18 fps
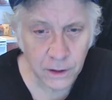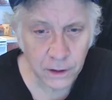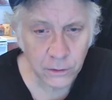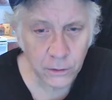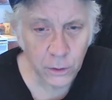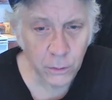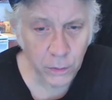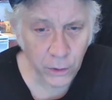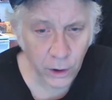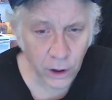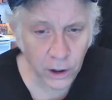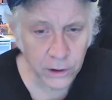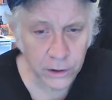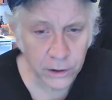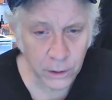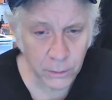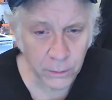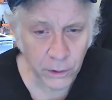that you
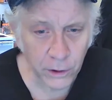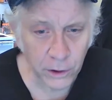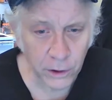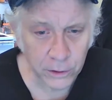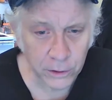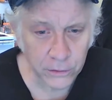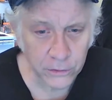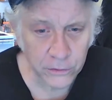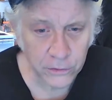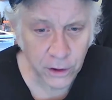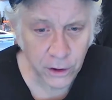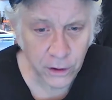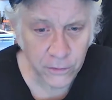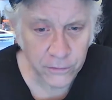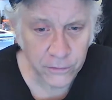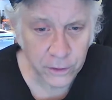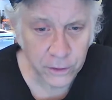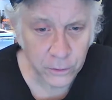brought it upon
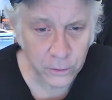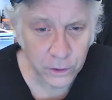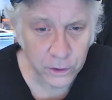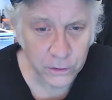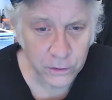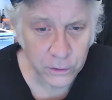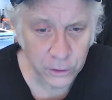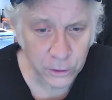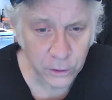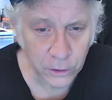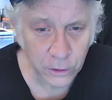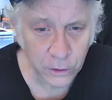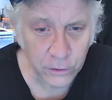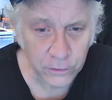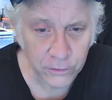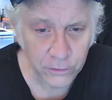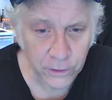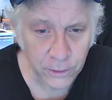yourself in order to
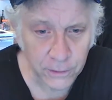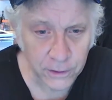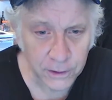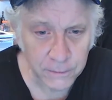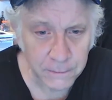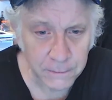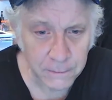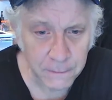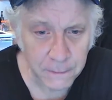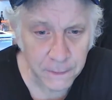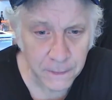learn from it.